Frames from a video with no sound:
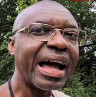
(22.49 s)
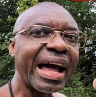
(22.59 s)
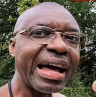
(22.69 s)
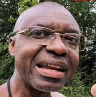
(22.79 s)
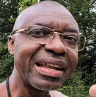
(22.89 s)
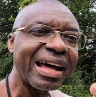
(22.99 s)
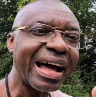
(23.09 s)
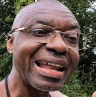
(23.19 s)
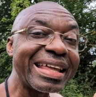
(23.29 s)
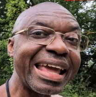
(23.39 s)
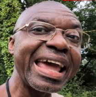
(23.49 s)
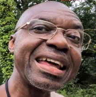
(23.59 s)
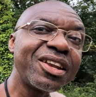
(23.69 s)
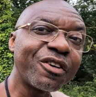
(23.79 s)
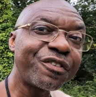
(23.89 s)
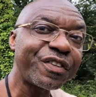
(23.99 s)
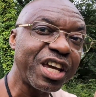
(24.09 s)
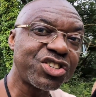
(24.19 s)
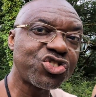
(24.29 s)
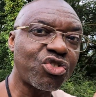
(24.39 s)
And at the end of
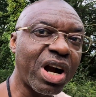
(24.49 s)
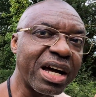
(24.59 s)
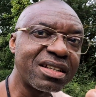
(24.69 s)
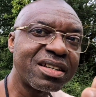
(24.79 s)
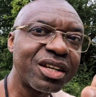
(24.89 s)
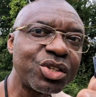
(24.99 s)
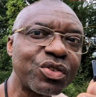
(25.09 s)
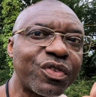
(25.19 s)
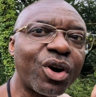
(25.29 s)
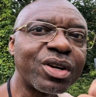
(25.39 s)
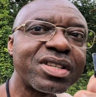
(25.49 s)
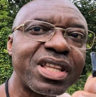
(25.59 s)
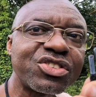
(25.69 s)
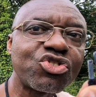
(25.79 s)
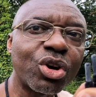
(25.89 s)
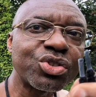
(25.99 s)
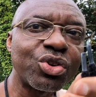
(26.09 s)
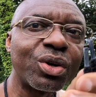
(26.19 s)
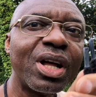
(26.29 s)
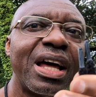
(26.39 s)
each strand, you've got this
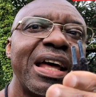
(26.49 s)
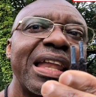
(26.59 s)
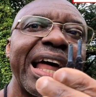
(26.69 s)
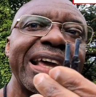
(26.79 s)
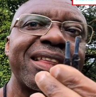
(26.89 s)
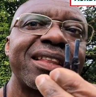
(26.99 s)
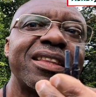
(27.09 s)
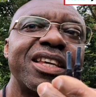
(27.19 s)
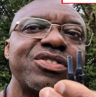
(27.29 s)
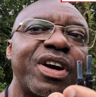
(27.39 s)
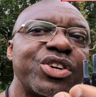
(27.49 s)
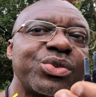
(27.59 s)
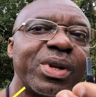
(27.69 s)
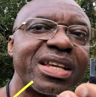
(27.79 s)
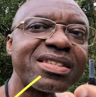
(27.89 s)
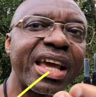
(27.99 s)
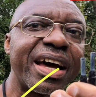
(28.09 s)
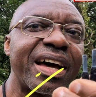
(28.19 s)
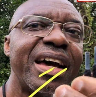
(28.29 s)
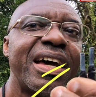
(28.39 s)
structure, like this very shoelace
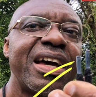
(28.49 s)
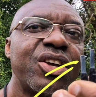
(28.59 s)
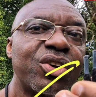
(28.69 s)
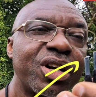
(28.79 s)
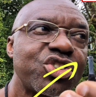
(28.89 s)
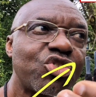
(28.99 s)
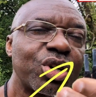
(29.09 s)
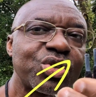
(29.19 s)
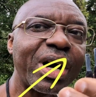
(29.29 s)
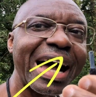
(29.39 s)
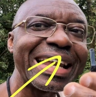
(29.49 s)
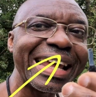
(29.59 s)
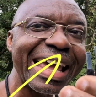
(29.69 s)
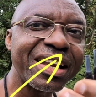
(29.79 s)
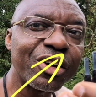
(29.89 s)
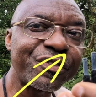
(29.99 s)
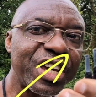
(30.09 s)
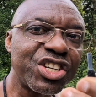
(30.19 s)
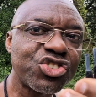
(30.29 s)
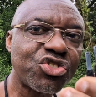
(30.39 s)
here. You've got a structure at the end
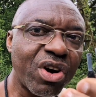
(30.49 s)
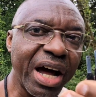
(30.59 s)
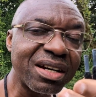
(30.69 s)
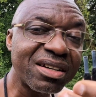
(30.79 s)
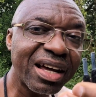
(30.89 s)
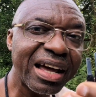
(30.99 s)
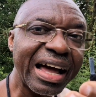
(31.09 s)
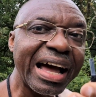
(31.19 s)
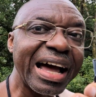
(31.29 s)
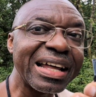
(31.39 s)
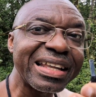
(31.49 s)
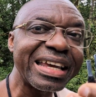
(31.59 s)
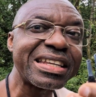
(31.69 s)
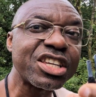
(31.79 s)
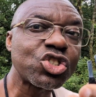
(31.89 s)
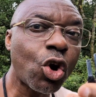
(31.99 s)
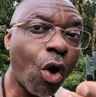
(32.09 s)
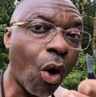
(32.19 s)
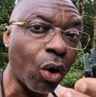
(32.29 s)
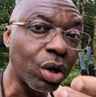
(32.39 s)
of each strand, and it is
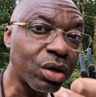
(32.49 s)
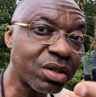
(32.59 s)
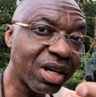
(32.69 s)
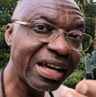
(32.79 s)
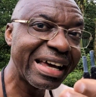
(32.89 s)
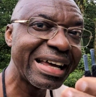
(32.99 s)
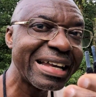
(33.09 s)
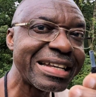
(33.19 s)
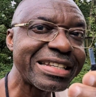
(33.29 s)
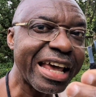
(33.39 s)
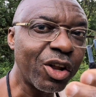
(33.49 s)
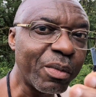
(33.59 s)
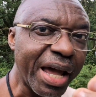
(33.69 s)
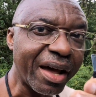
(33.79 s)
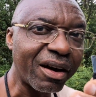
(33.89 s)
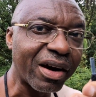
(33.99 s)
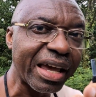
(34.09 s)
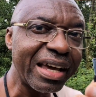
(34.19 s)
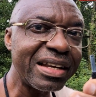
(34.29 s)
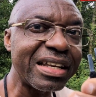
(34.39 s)
called telomere,
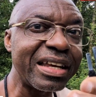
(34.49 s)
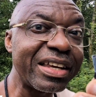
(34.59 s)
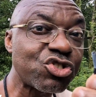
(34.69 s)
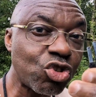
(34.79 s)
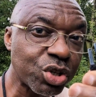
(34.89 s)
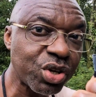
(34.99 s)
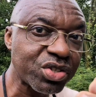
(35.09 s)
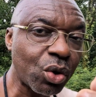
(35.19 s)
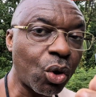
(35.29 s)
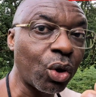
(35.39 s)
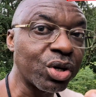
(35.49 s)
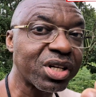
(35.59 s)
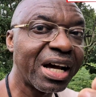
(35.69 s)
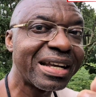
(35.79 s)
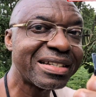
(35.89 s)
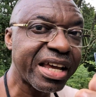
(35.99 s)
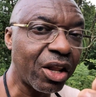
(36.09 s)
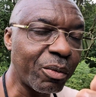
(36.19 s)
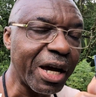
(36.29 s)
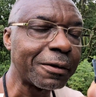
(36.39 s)
okay? The structure is called
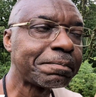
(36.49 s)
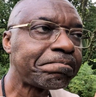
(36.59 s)
telomere.